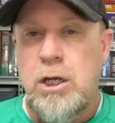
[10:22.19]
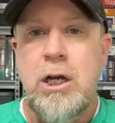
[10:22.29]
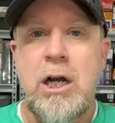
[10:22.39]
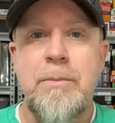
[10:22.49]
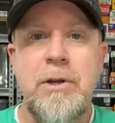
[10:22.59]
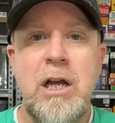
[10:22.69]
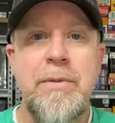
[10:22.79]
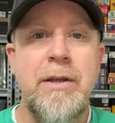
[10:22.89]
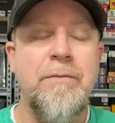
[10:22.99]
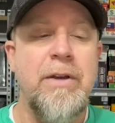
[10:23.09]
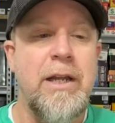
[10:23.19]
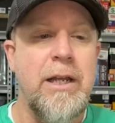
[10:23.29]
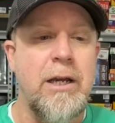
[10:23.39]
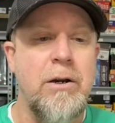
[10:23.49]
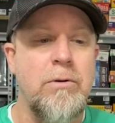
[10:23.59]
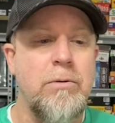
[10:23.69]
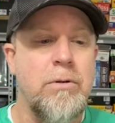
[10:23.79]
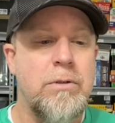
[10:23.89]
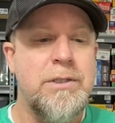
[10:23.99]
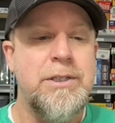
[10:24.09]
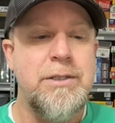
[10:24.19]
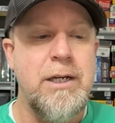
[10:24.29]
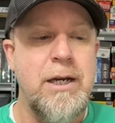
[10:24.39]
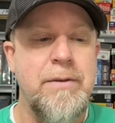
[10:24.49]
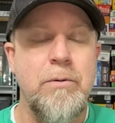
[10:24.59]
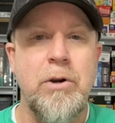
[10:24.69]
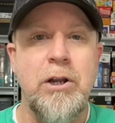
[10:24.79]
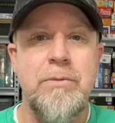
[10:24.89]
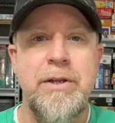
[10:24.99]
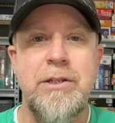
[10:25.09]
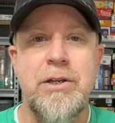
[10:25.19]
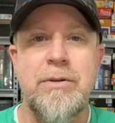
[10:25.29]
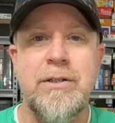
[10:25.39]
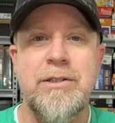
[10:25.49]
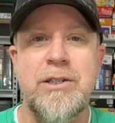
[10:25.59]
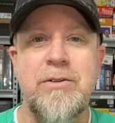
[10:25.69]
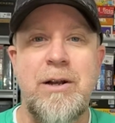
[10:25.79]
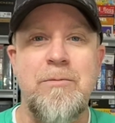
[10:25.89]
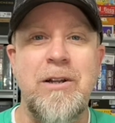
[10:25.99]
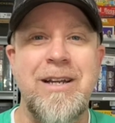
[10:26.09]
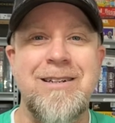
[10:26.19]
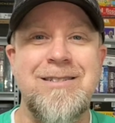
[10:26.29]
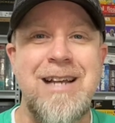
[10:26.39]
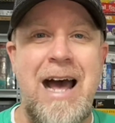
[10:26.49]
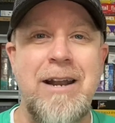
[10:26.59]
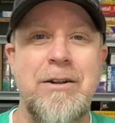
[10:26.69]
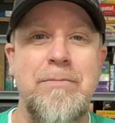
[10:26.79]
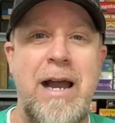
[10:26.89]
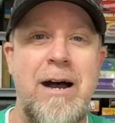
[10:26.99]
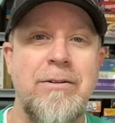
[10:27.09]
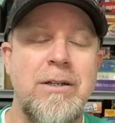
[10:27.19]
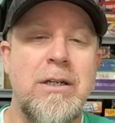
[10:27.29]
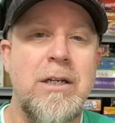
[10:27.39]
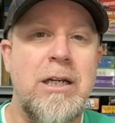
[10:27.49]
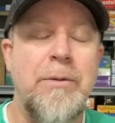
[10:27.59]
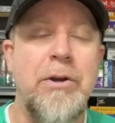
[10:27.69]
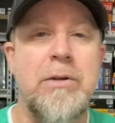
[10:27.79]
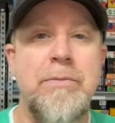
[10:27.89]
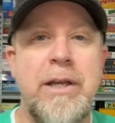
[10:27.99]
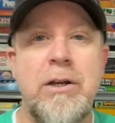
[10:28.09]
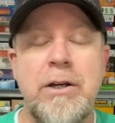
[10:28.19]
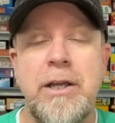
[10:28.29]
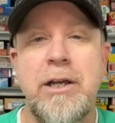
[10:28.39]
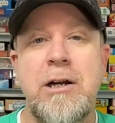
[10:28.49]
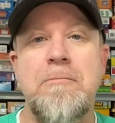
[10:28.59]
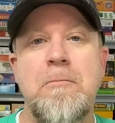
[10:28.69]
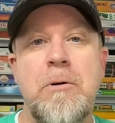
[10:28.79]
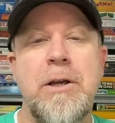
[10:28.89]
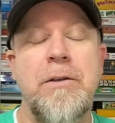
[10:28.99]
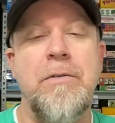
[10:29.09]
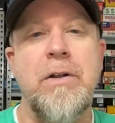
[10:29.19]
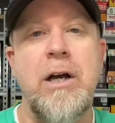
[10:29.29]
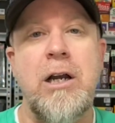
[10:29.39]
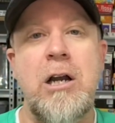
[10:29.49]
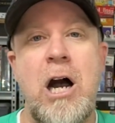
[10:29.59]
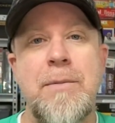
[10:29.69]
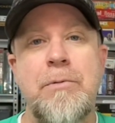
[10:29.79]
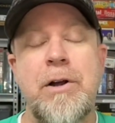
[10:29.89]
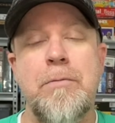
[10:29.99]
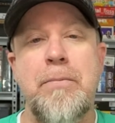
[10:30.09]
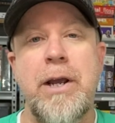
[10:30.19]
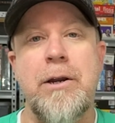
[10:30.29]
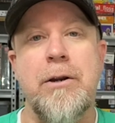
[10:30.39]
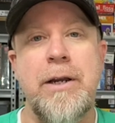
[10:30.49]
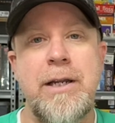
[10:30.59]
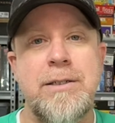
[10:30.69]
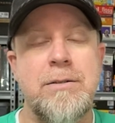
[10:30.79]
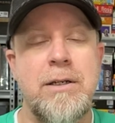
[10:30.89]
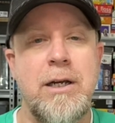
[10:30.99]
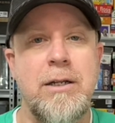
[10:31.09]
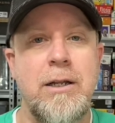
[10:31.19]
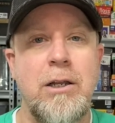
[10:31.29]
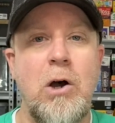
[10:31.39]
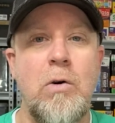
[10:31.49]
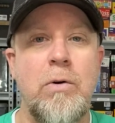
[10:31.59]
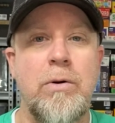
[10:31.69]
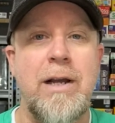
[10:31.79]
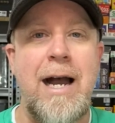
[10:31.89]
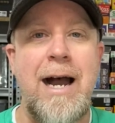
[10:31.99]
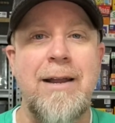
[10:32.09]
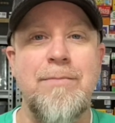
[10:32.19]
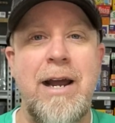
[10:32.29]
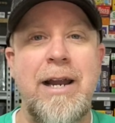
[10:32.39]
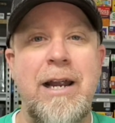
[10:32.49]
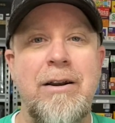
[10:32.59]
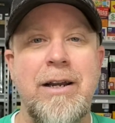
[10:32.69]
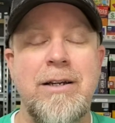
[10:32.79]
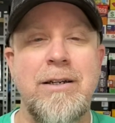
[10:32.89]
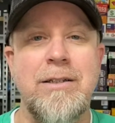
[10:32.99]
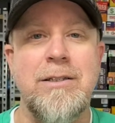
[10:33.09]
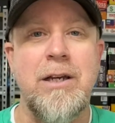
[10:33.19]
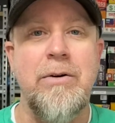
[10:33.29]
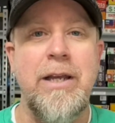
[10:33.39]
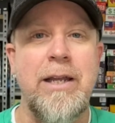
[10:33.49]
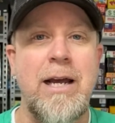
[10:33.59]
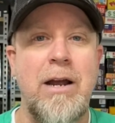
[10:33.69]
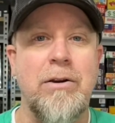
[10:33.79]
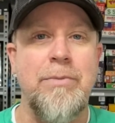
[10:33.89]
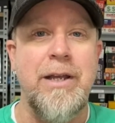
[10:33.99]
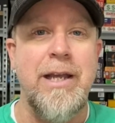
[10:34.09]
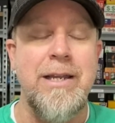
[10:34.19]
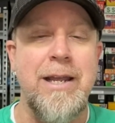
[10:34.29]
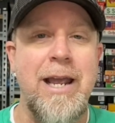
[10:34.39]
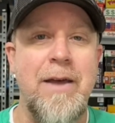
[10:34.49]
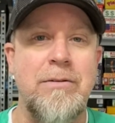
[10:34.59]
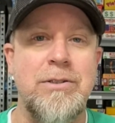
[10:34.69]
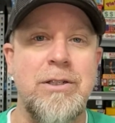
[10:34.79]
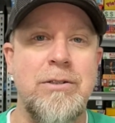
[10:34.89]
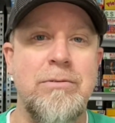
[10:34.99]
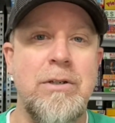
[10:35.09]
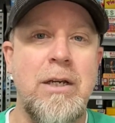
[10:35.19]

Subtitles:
upcoming video that we're going to be doing soon, I'm really excited about. I'm going to be hooking up with Commonwealth Picker. He's a local guy in my area, and so he and I are going to be getting together soon.